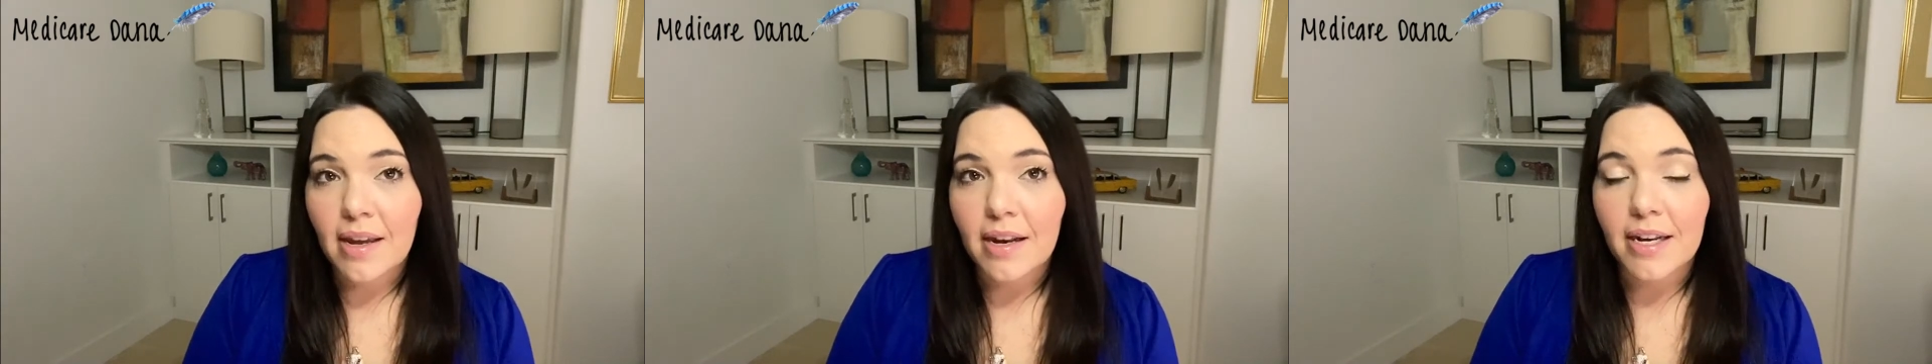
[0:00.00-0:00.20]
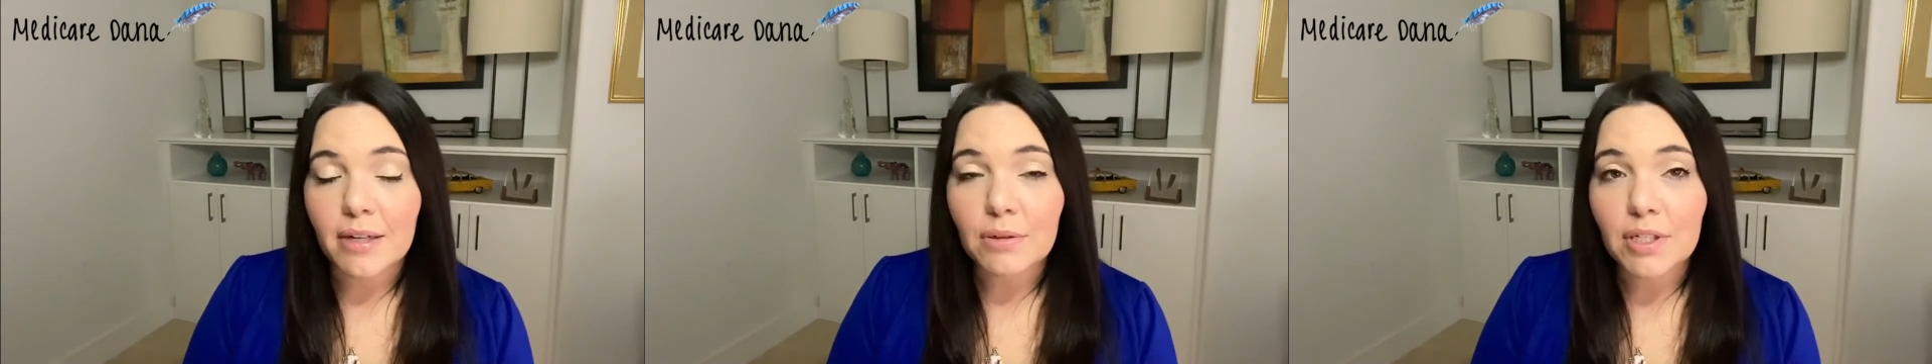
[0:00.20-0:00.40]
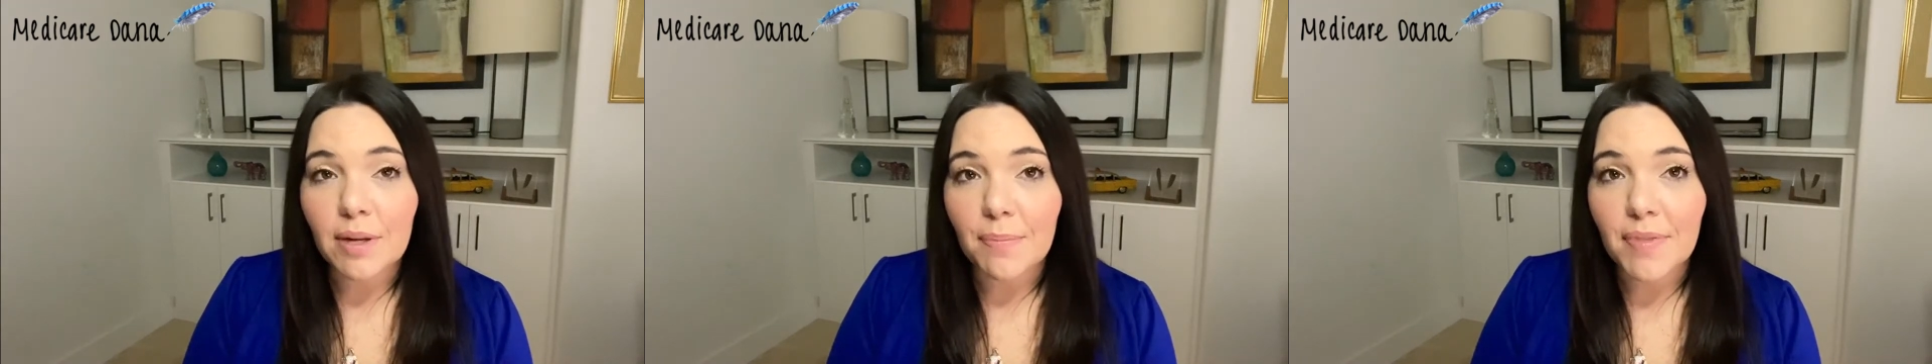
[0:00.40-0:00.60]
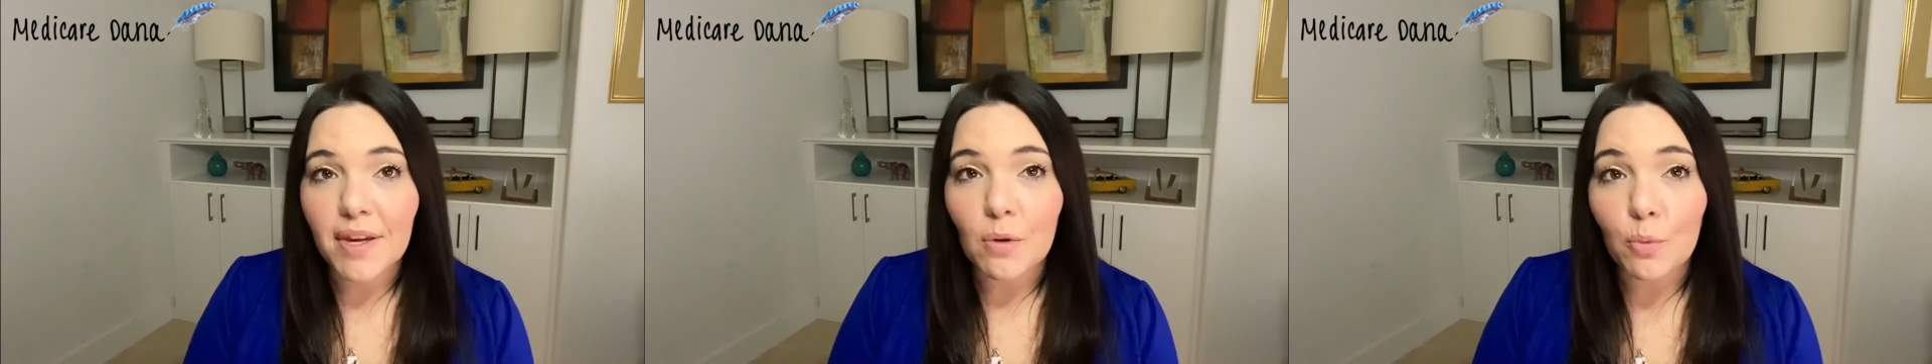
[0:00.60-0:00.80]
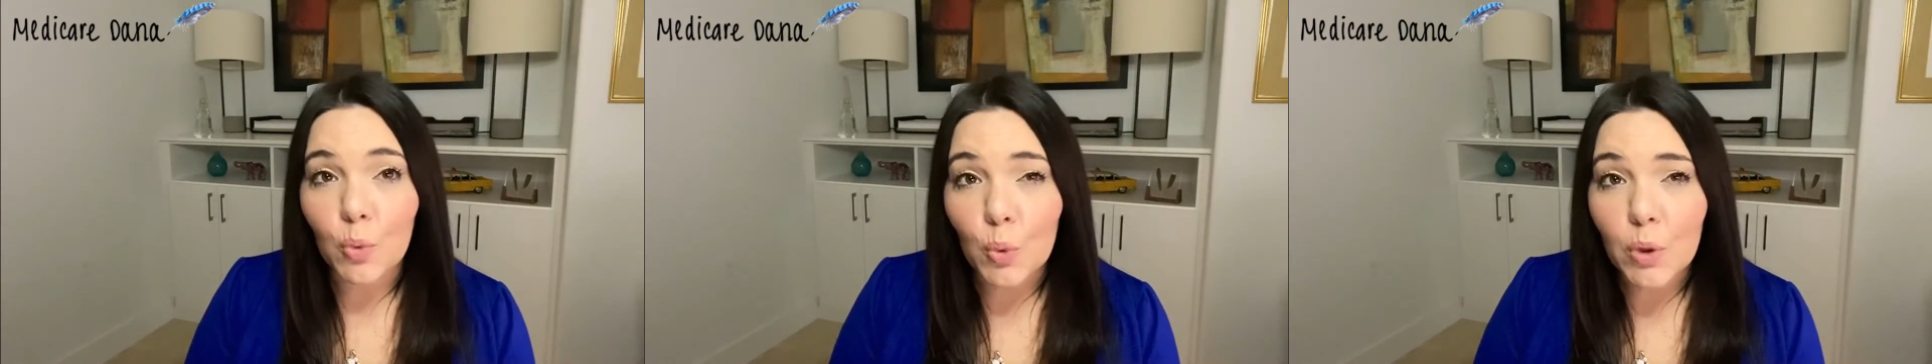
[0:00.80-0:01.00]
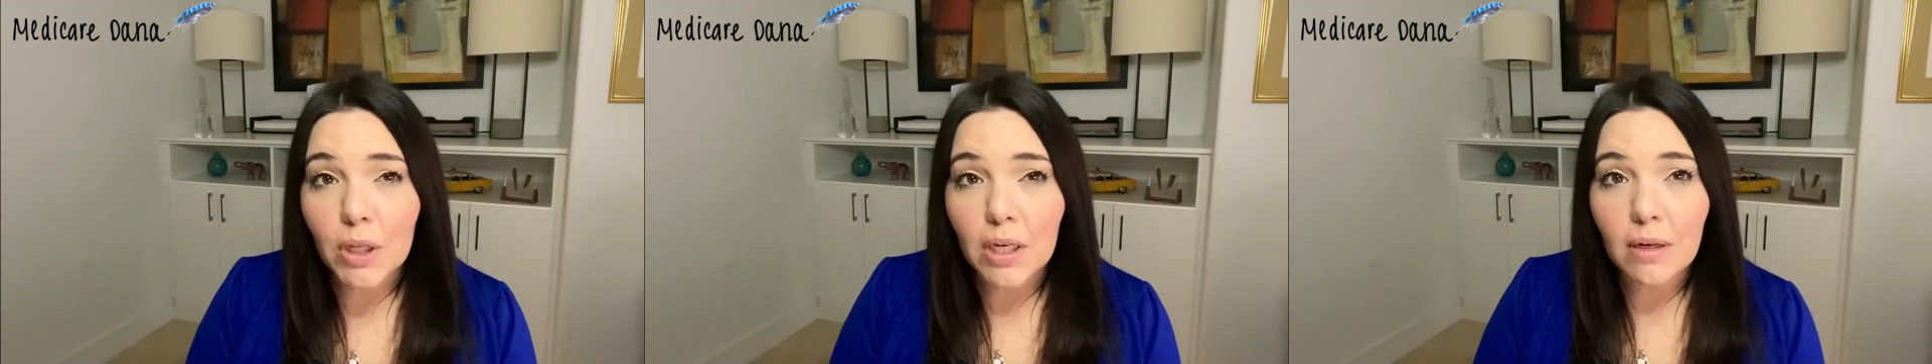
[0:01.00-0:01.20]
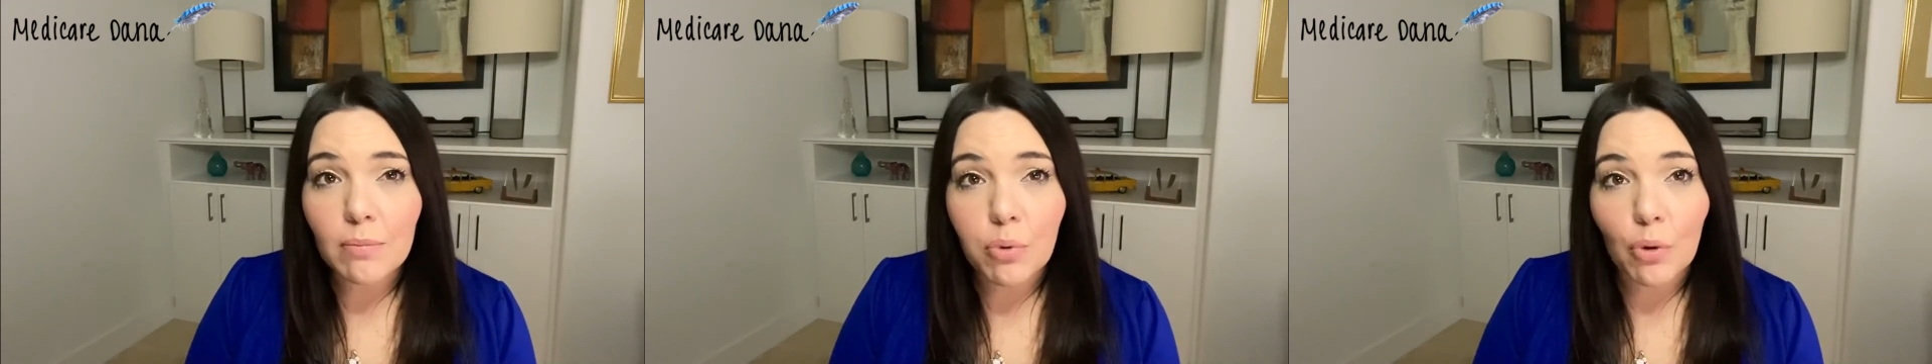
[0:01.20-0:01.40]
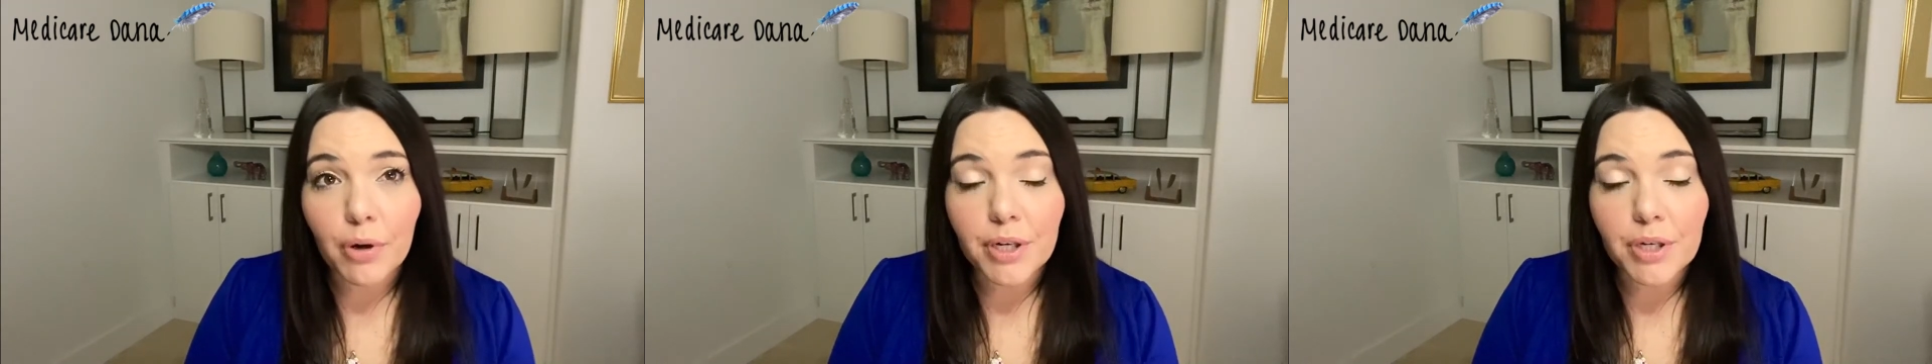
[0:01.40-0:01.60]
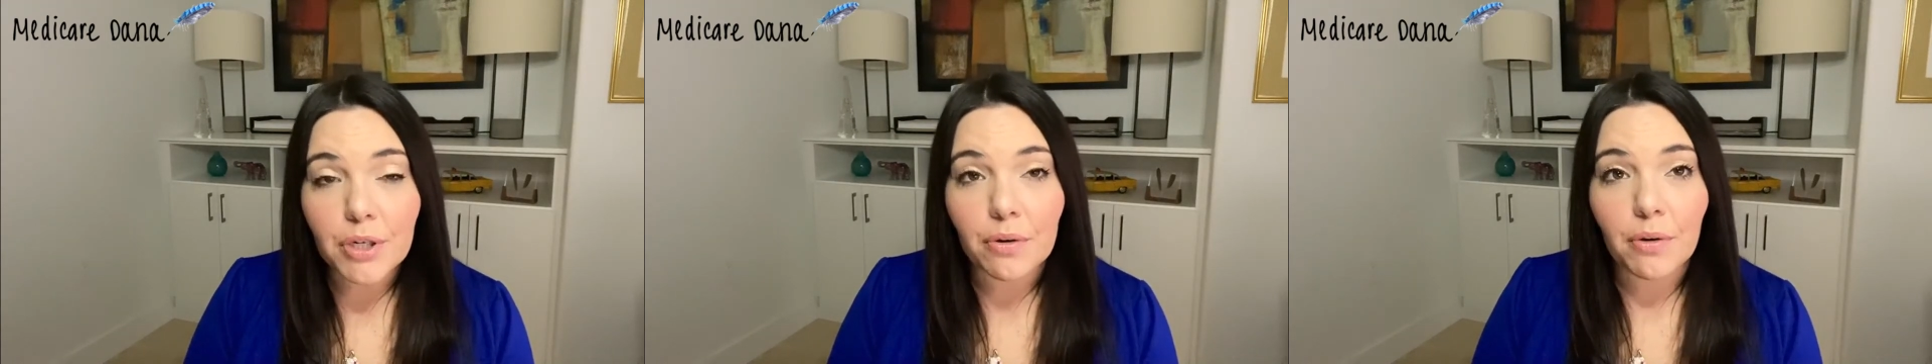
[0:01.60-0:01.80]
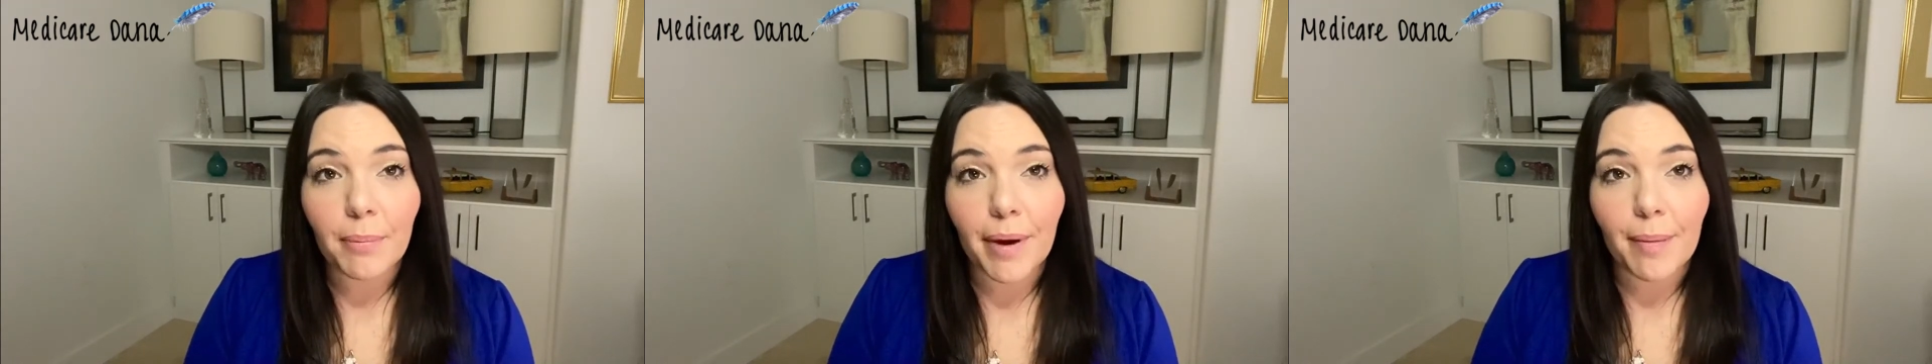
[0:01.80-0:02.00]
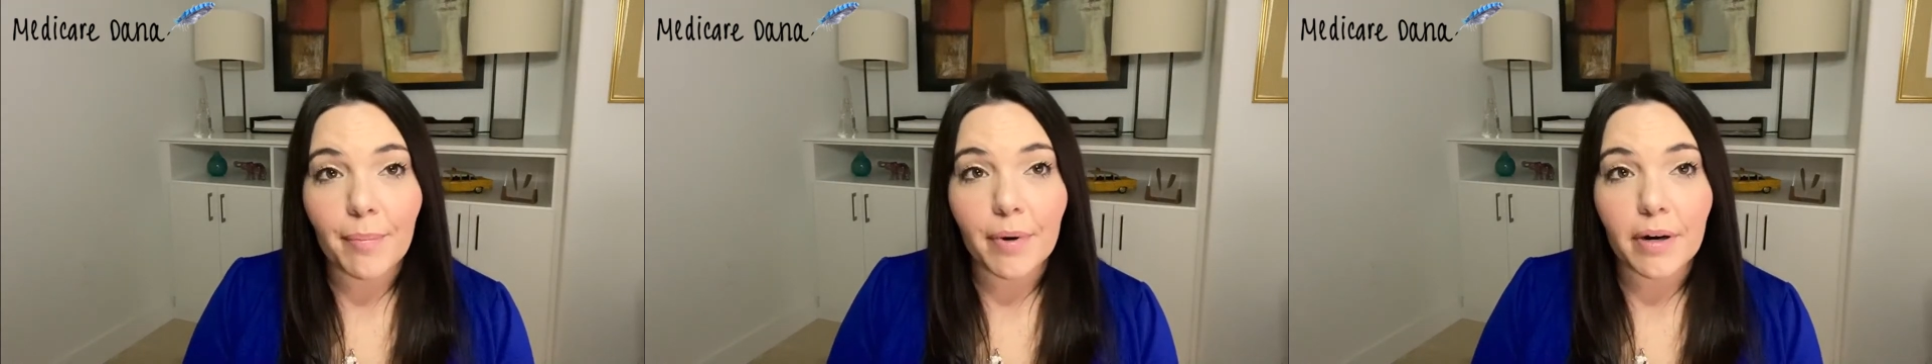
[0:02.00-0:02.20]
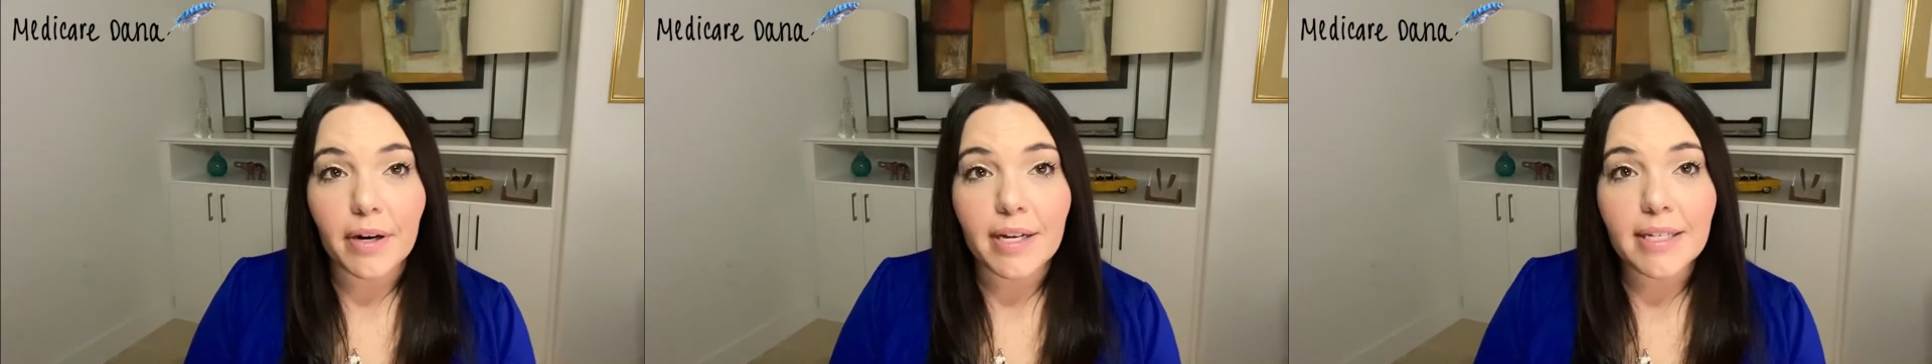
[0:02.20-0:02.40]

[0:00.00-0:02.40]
Now, something really important to remember